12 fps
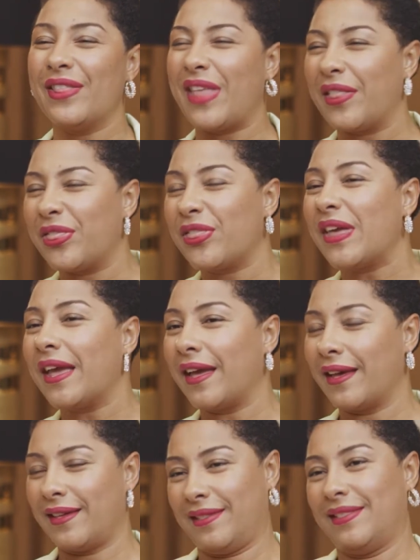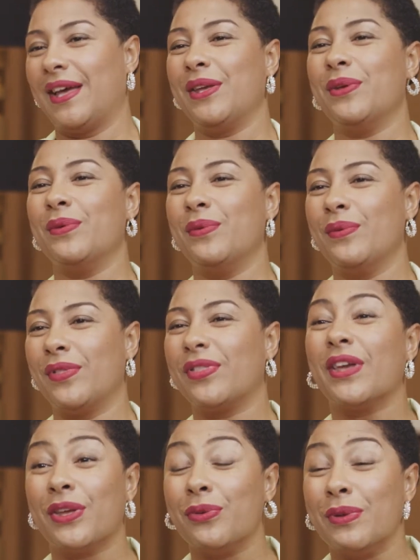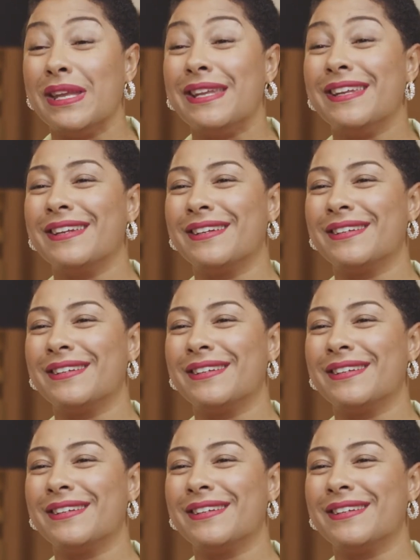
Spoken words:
that thing that you think you needed.